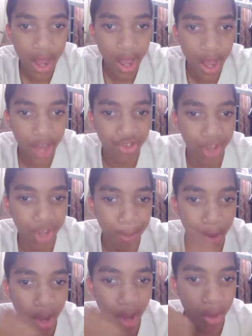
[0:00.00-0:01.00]
And
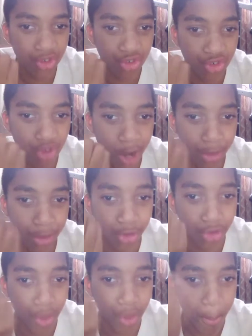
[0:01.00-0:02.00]
she pretty much tries
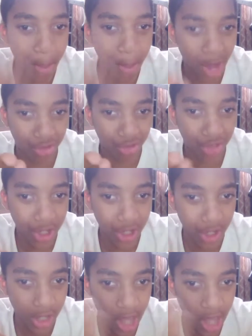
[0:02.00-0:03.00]
to do the best she
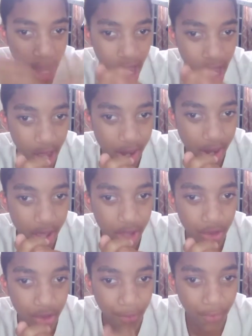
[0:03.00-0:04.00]
could can
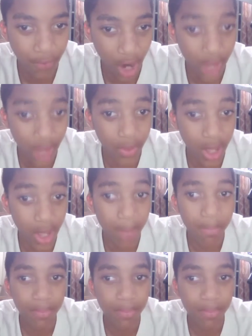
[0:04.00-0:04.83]
to find them.